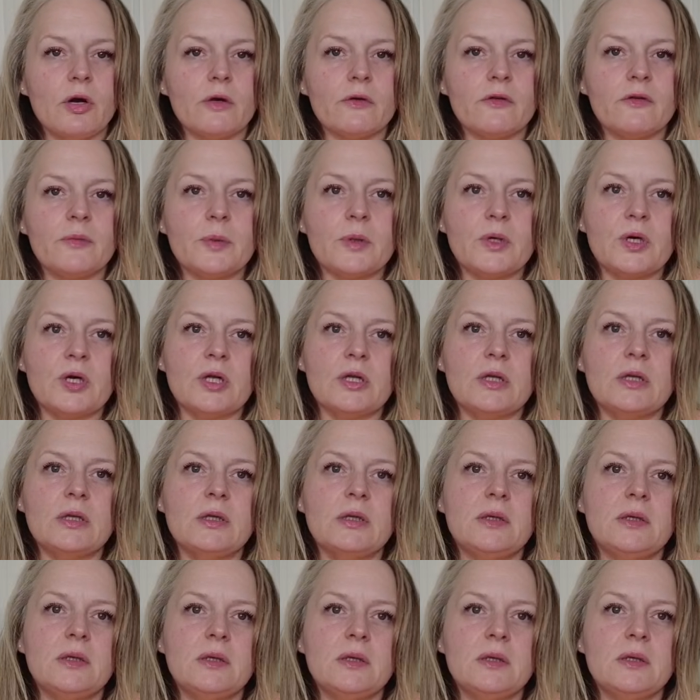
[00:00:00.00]
Hospital.
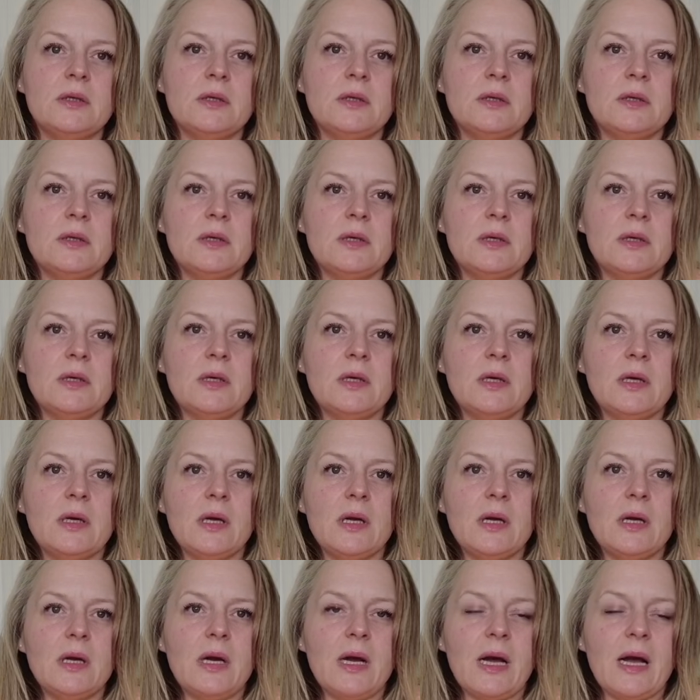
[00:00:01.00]

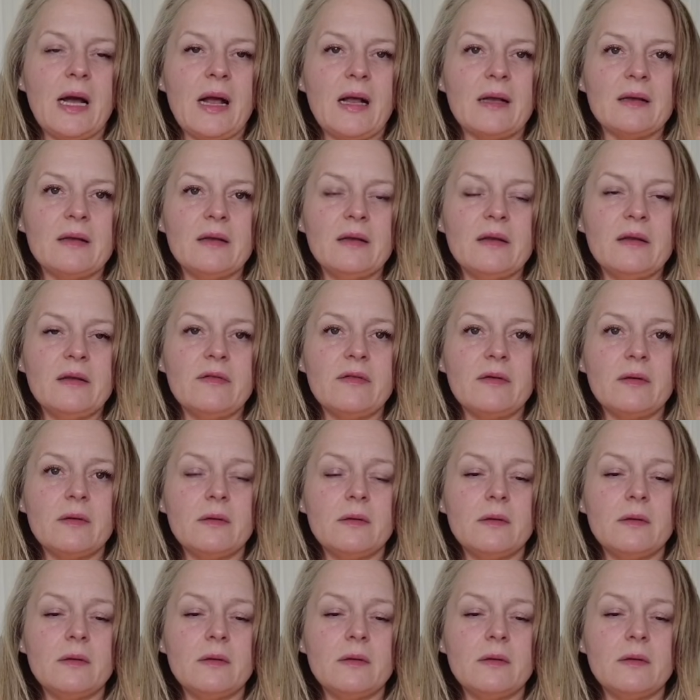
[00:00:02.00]
And